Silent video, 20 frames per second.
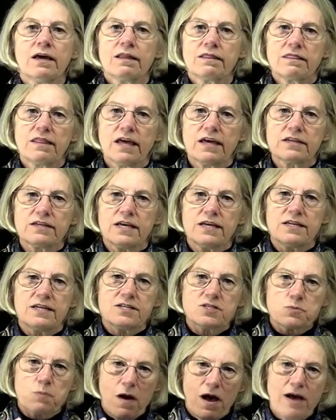that it
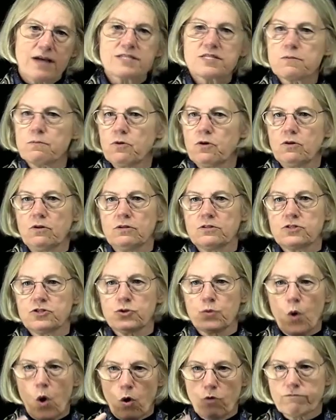is possible
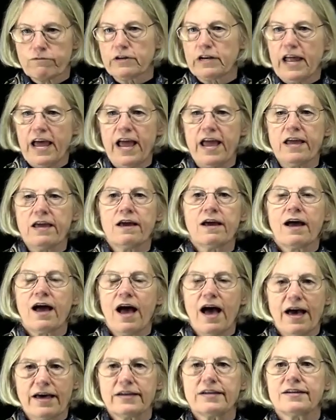to overlay
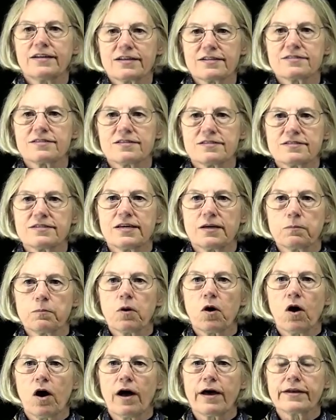on an existing
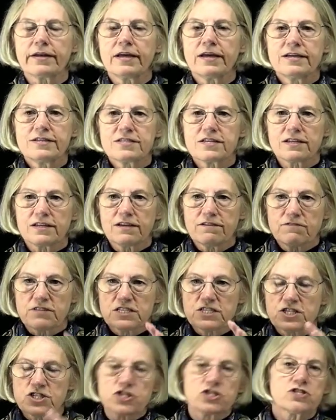PON to leave the
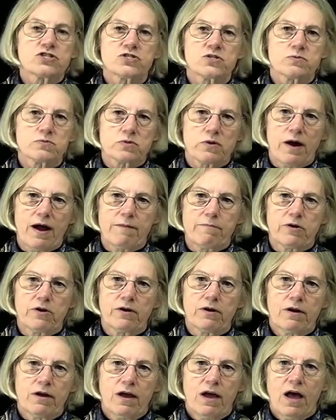digital subscriber